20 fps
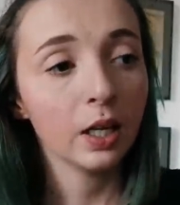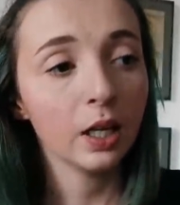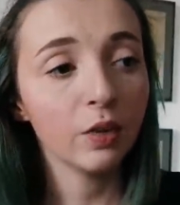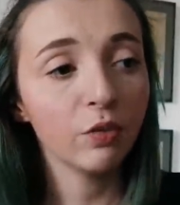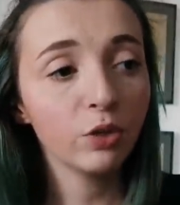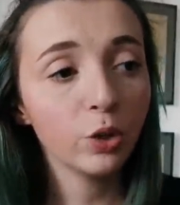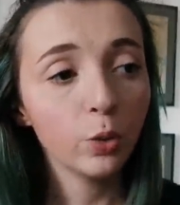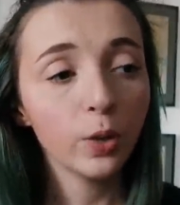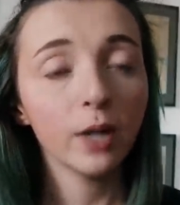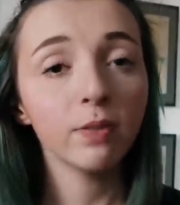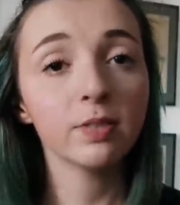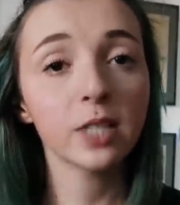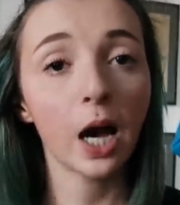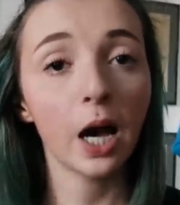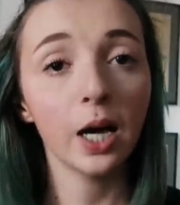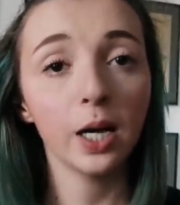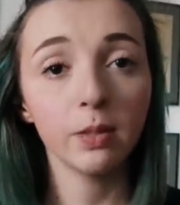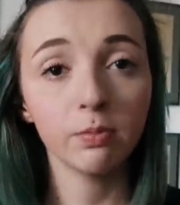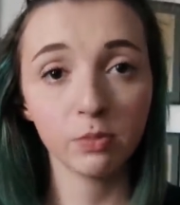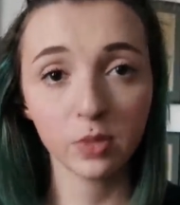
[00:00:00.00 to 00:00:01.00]
if you have
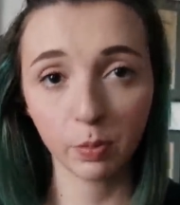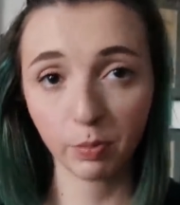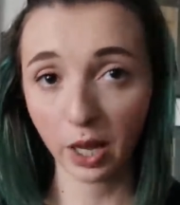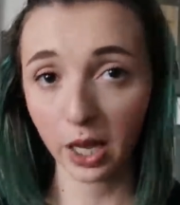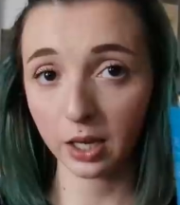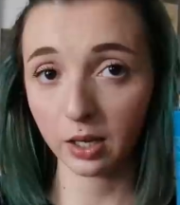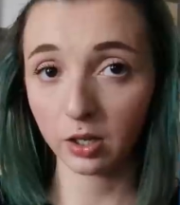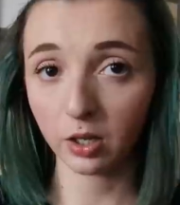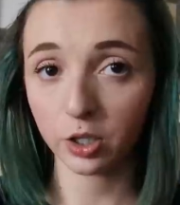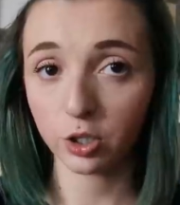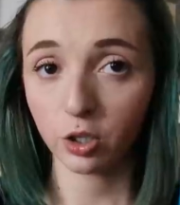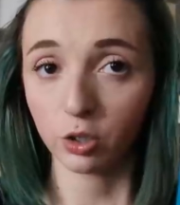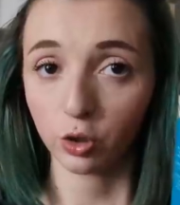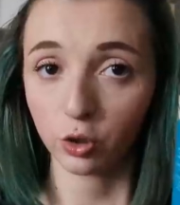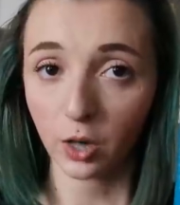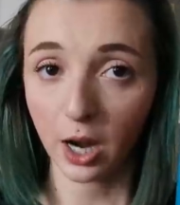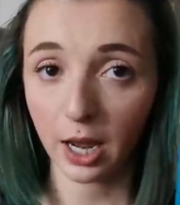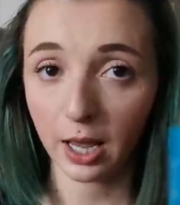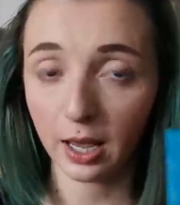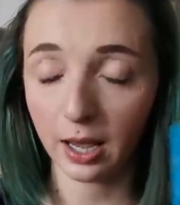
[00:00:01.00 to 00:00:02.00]
time to paint it on your
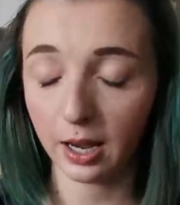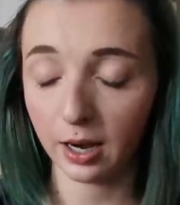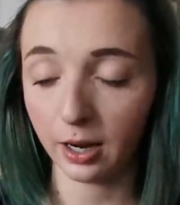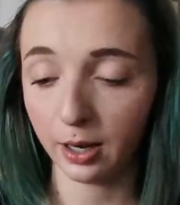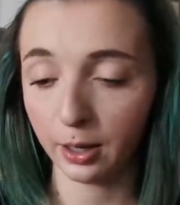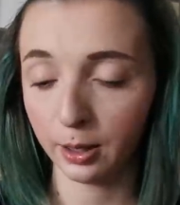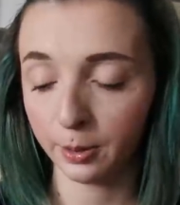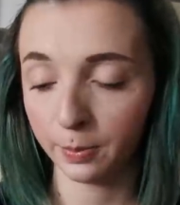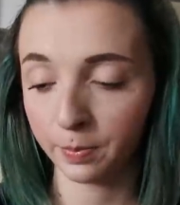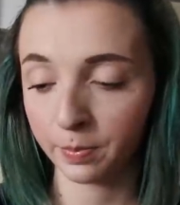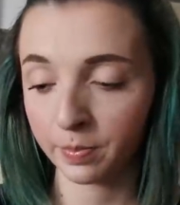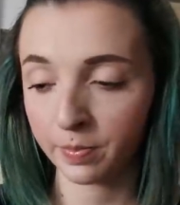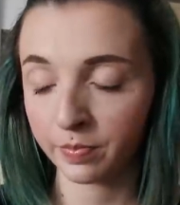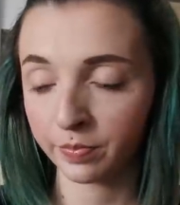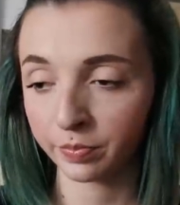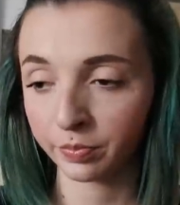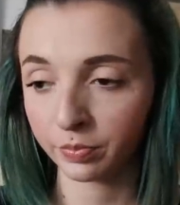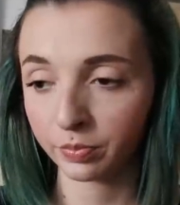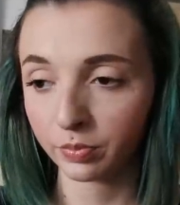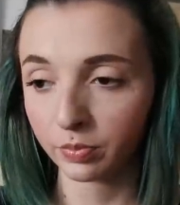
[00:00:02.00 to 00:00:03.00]
dry hair,
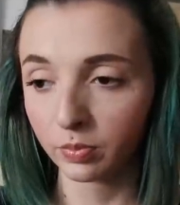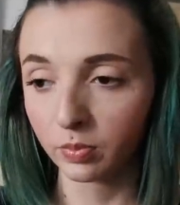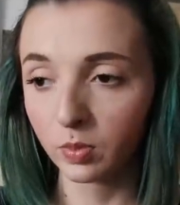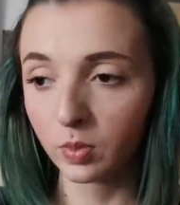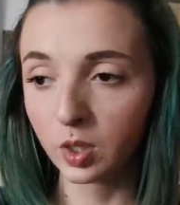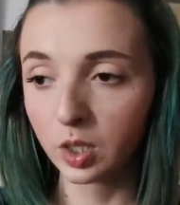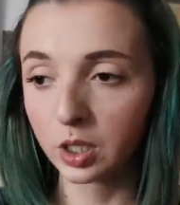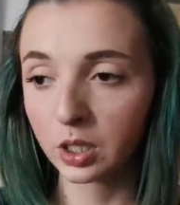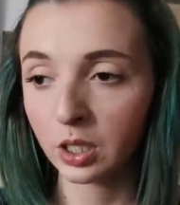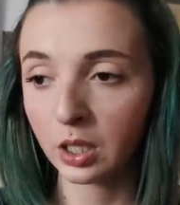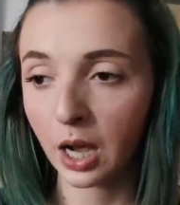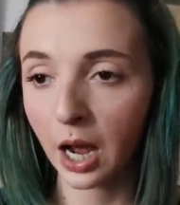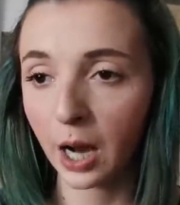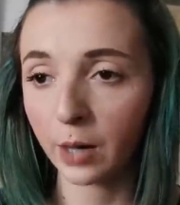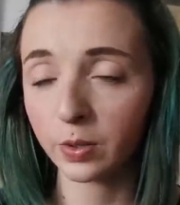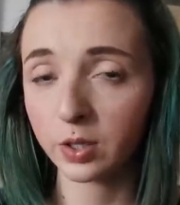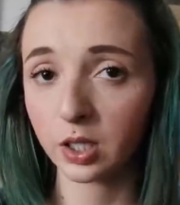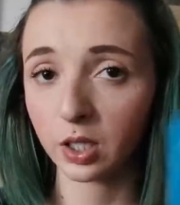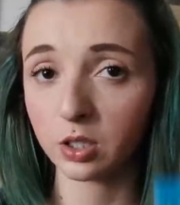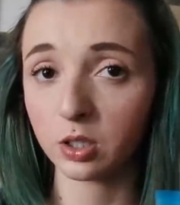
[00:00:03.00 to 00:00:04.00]

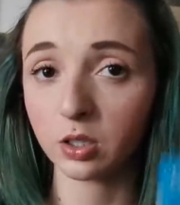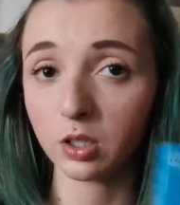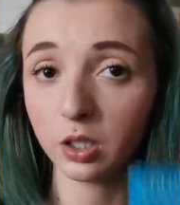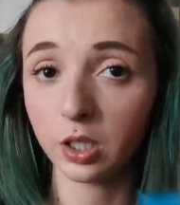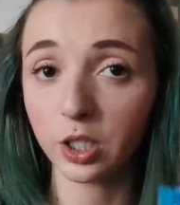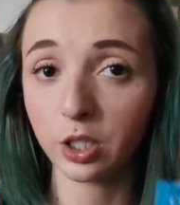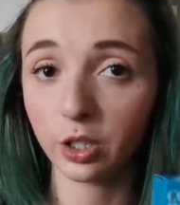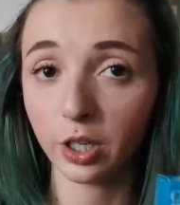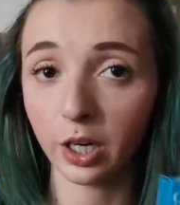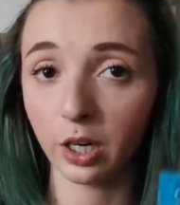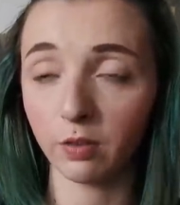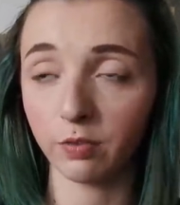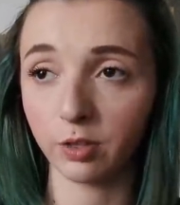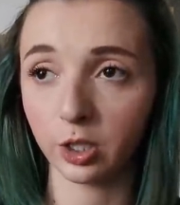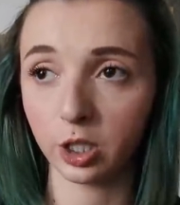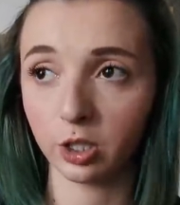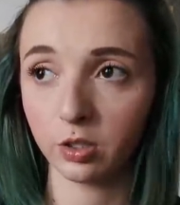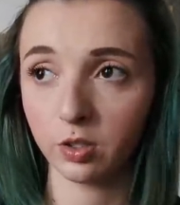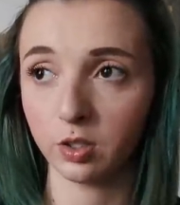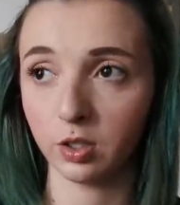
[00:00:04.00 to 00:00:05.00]
I would say just clean your hair
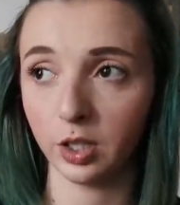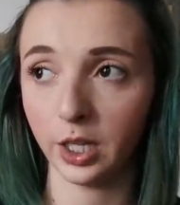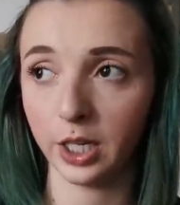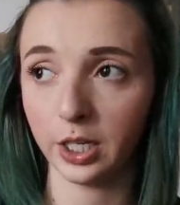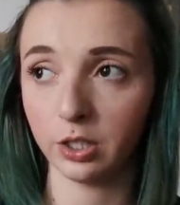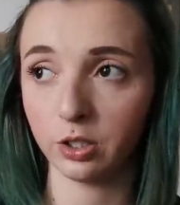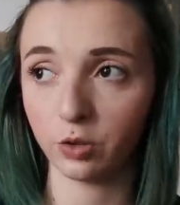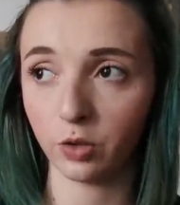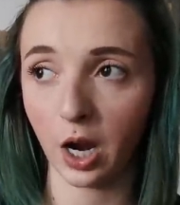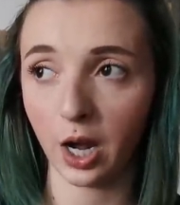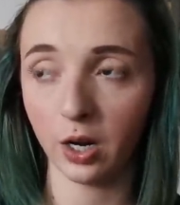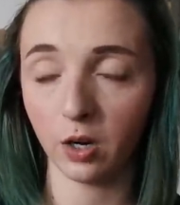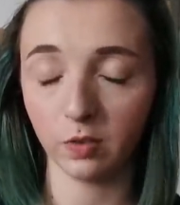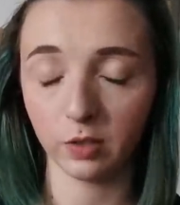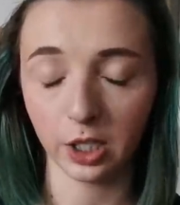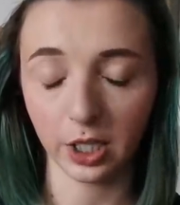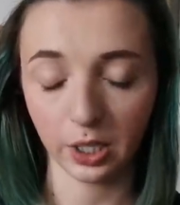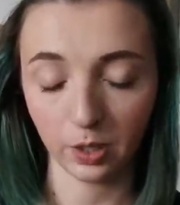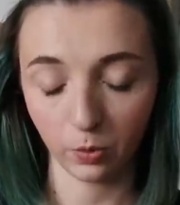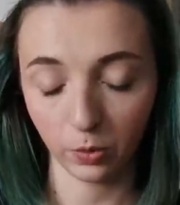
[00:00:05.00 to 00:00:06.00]
first, let it dry
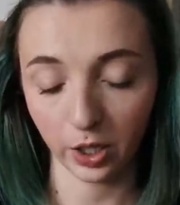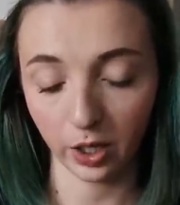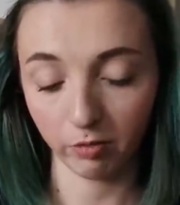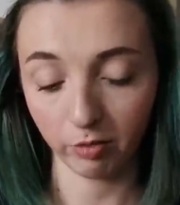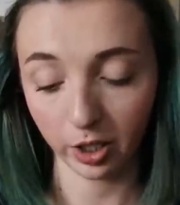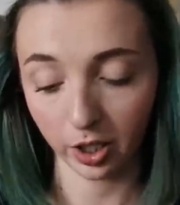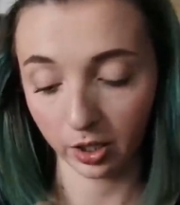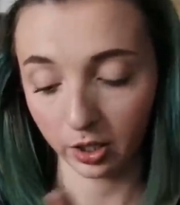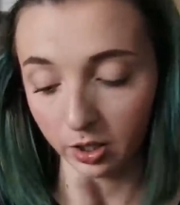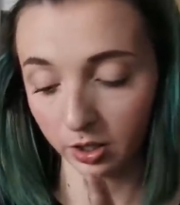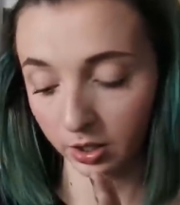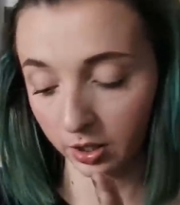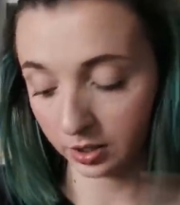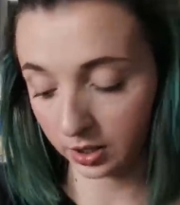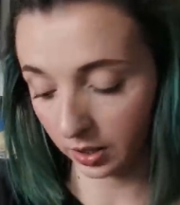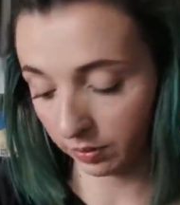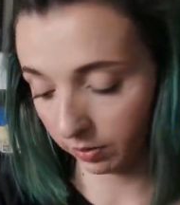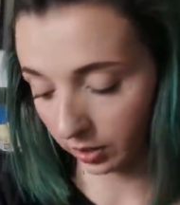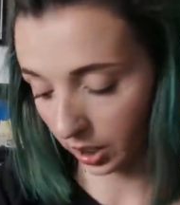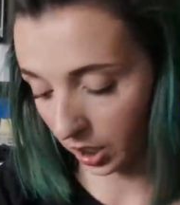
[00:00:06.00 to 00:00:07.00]
overnight, whatever
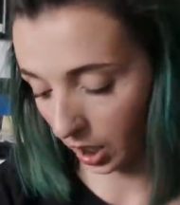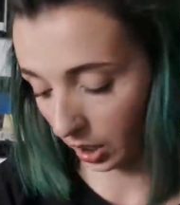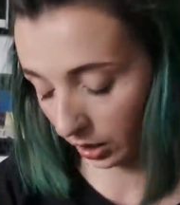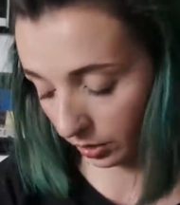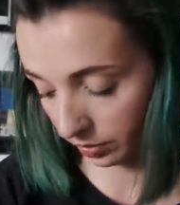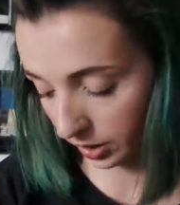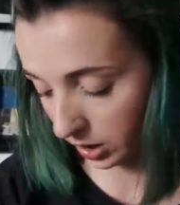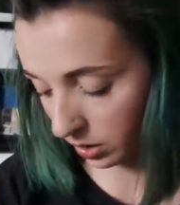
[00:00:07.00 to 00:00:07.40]
different color